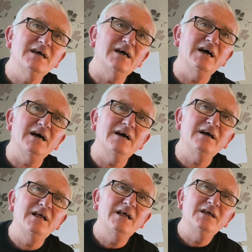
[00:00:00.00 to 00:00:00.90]
Uh,
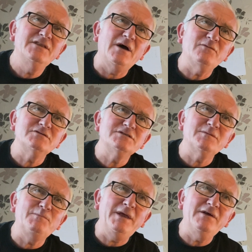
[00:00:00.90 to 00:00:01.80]
that was
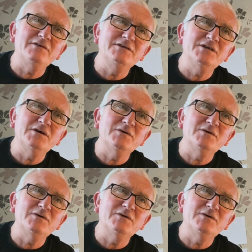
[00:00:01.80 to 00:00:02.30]
a period, you know,